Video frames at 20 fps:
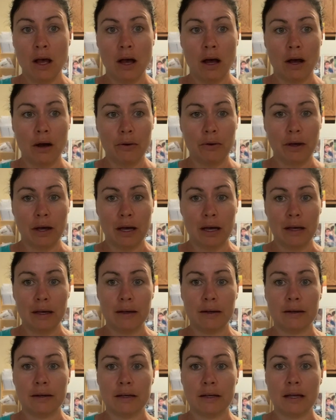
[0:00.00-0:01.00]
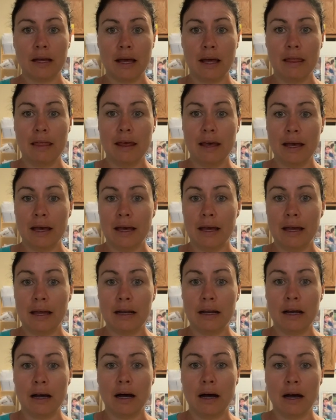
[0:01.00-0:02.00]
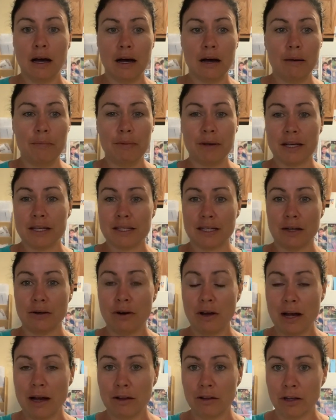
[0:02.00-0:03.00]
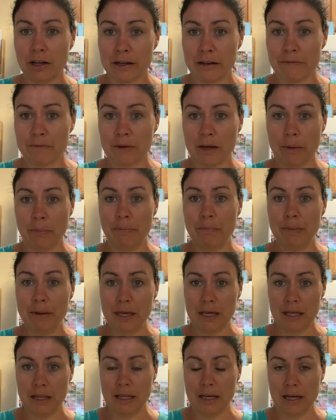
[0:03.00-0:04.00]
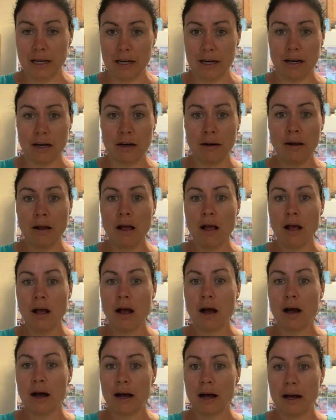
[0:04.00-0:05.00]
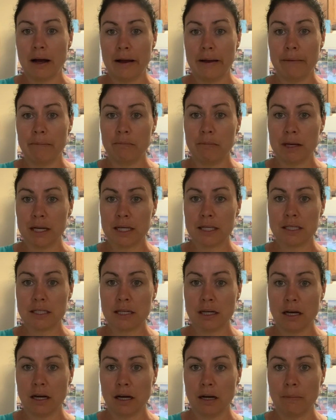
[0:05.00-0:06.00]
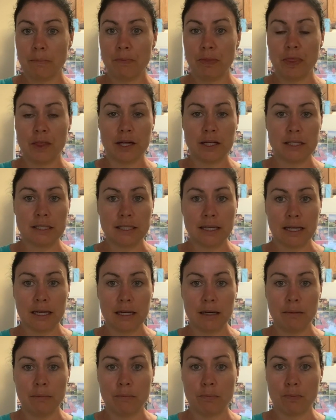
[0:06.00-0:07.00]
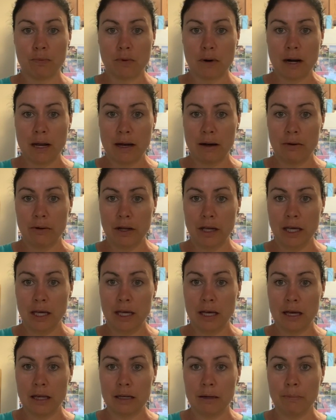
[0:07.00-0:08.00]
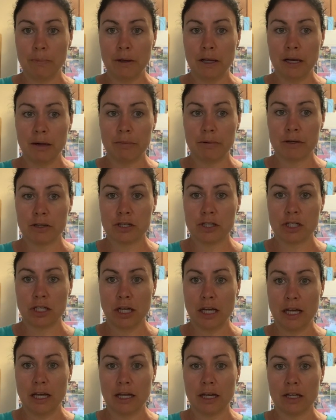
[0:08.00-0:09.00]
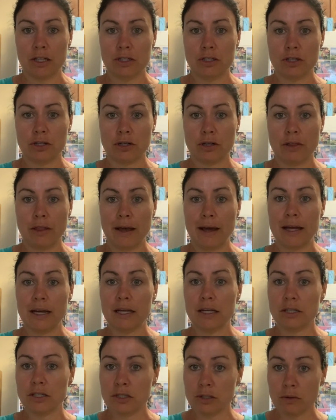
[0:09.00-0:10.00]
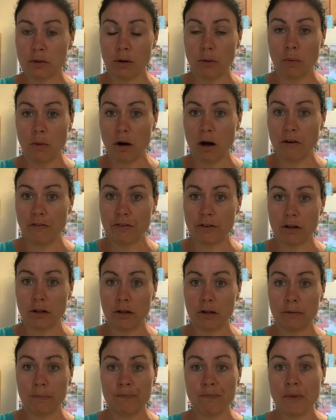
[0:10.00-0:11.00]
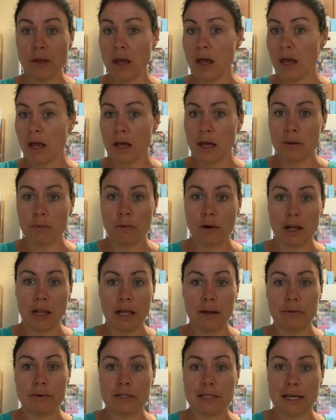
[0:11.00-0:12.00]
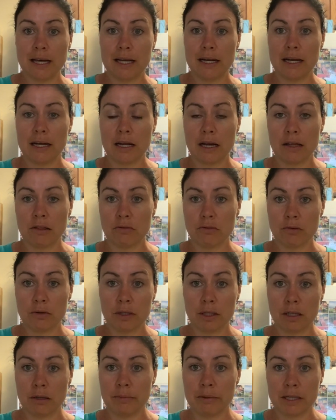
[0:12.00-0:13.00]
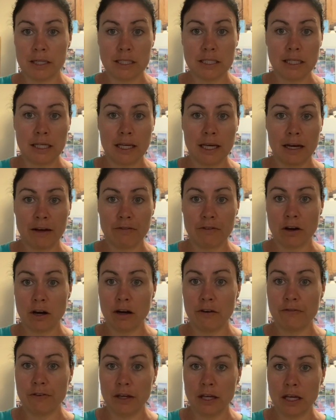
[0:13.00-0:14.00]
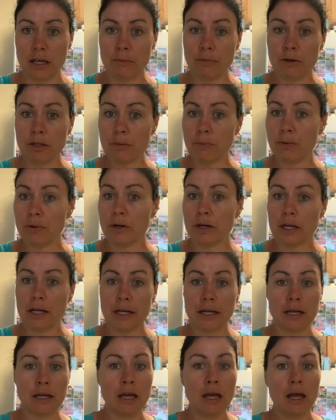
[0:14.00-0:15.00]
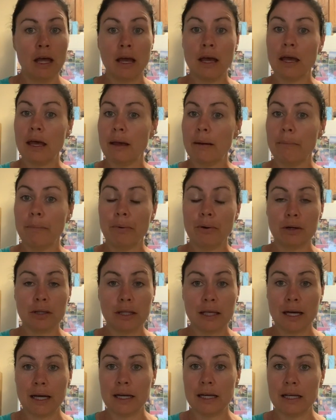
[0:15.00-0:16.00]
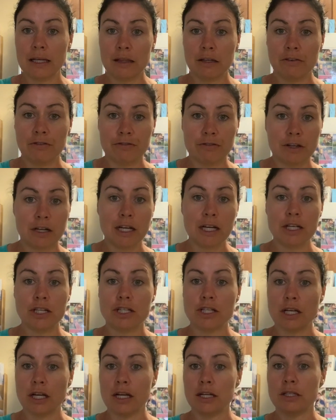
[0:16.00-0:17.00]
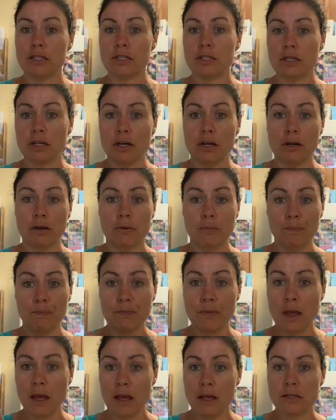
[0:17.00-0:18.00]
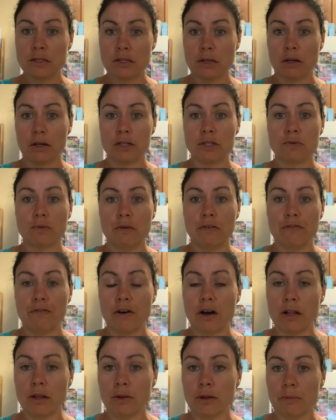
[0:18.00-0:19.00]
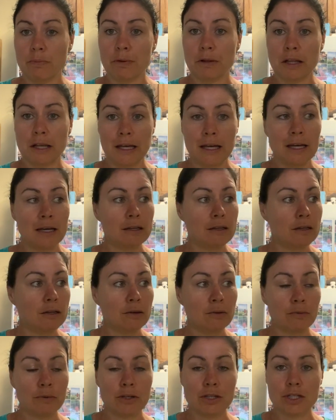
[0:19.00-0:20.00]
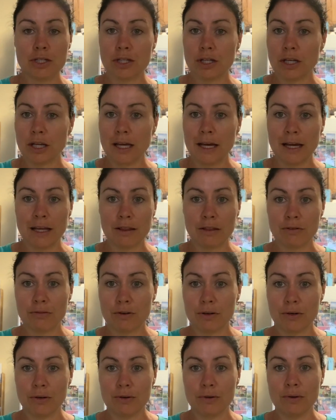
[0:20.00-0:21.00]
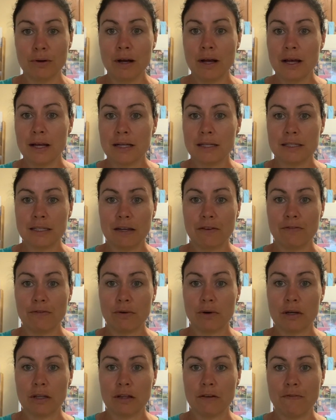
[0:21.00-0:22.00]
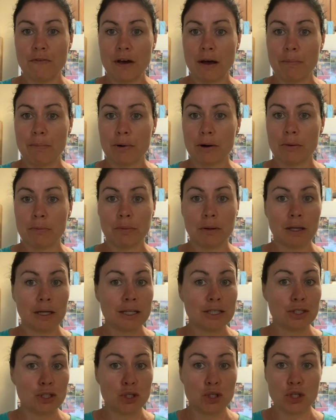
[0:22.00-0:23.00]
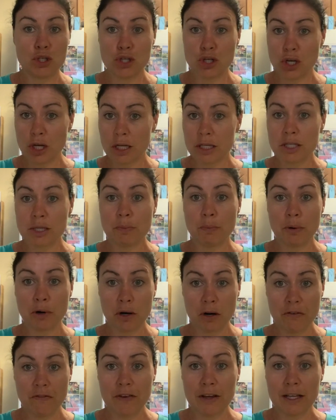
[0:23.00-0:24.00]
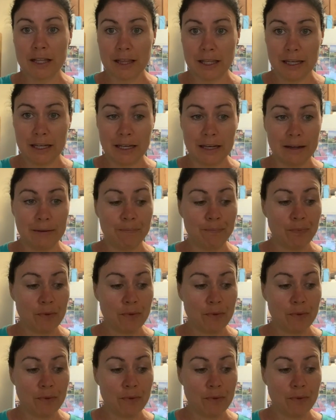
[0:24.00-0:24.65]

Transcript: Okay, and then because I don't know how long I'm gonna be there, I mixed up the decadent brownie and a peanut butter shake and turned that into a waffle. And while I was at it, I threw a little bit of decaf coffee in with the pudding and put that in the fridge. And so as long as we follow the plan, we should get through day four of the Fat Burn Blitz just perfectly.